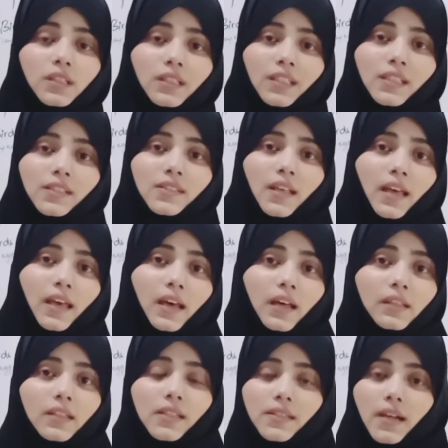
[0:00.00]
These
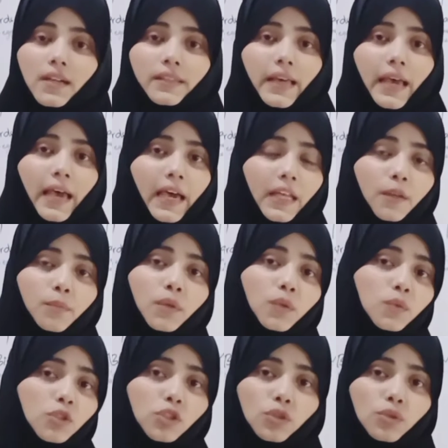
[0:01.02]
are the
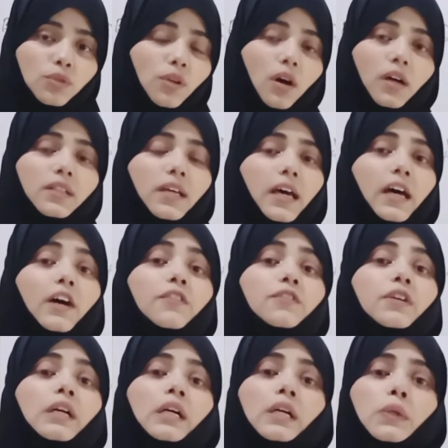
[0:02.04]
animals which do not
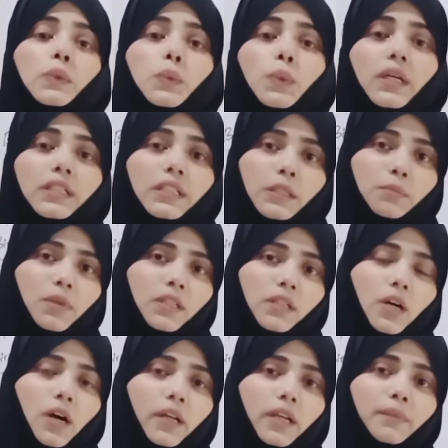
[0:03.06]
have vertebral
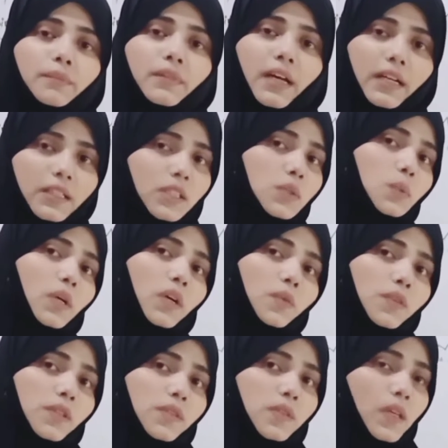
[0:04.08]
column. That is why
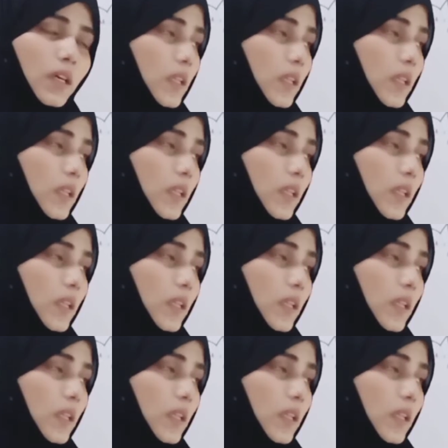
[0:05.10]
we say